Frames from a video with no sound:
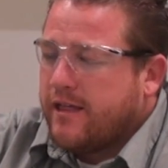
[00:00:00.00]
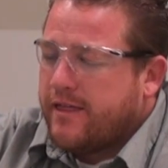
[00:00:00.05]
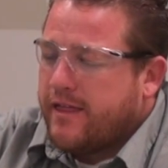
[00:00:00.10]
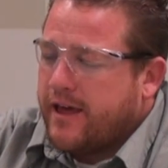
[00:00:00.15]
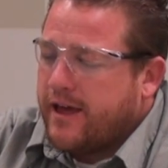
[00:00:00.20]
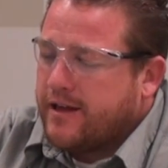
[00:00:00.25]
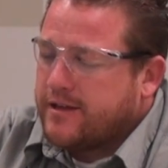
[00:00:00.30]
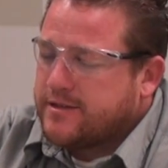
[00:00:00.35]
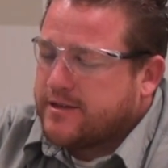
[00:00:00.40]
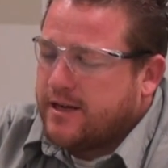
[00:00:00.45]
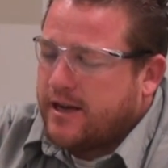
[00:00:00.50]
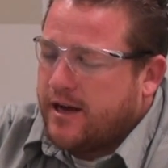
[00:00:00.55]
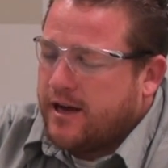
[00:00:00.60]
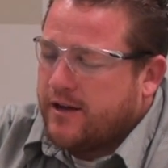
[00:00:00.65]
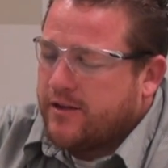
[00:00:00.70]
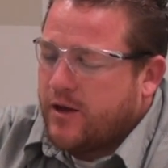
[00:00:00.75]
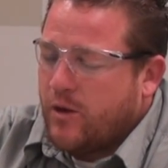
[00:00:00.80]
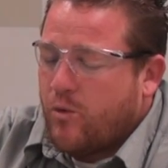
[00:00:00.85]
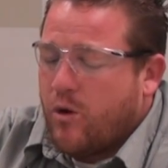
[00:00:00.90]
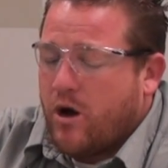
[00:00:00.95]

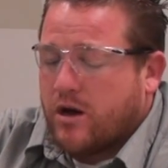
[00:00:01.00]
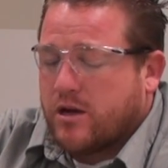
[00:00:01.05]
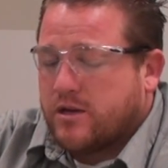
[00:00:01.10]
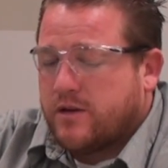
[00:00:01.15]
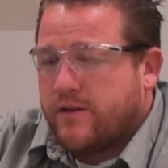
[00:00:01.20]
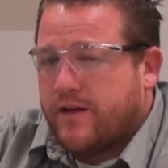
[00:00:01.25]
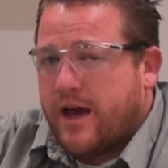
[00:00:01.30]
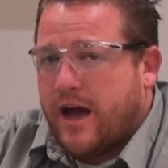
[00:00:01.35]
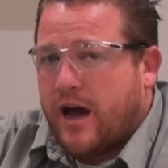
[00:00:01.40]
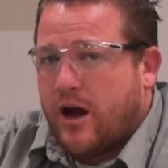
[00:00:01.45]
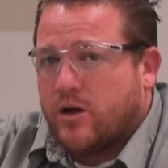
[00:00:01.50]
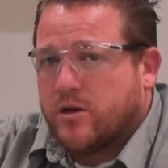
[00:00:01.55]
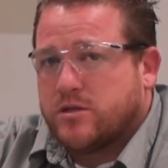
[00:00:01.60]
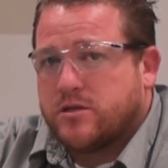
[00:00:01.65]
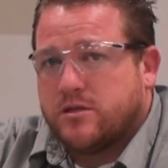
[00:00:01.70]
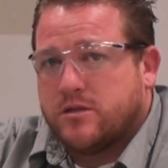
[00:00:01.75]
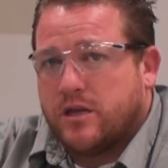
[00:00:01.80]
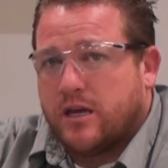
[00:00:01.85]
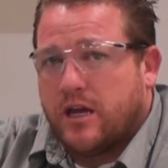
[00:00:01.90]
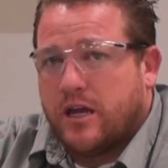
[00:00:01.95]
that they walk into the house
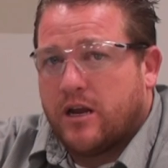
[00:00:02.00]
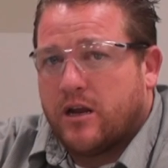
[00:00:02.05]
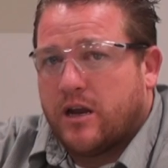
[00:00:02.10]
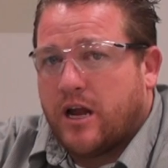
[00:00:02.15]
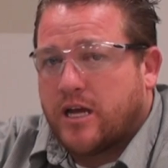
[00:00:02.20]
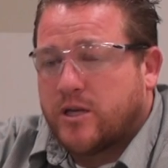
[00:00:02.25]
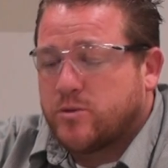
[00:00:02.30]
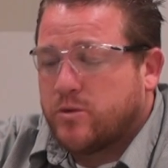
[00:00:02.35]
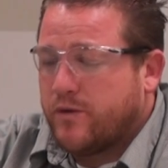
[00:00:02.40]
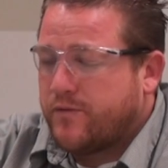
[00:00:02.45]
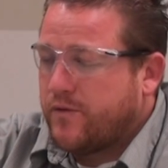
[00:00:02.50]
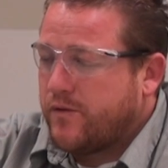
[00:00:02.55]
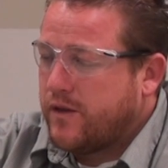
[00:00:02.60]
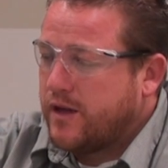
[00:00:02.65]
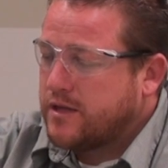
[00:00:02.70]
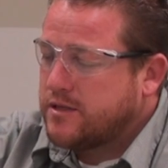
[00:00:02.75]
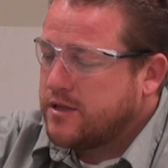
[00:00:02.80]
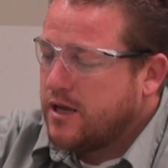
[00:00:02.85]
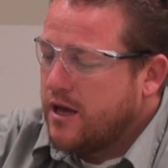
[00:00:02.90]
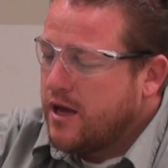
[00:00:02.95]
and they get a nice whiff of
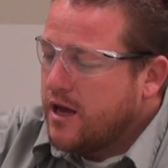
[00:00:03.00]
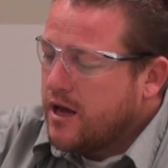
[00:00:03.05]
this.